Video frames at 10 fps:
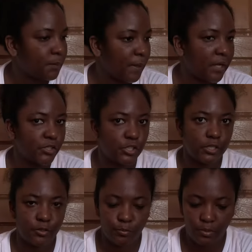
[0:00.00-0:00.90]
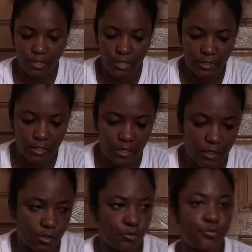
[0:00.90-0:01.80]
packaging you would get
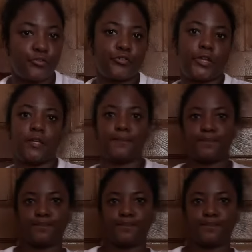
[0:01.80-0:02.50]
like three.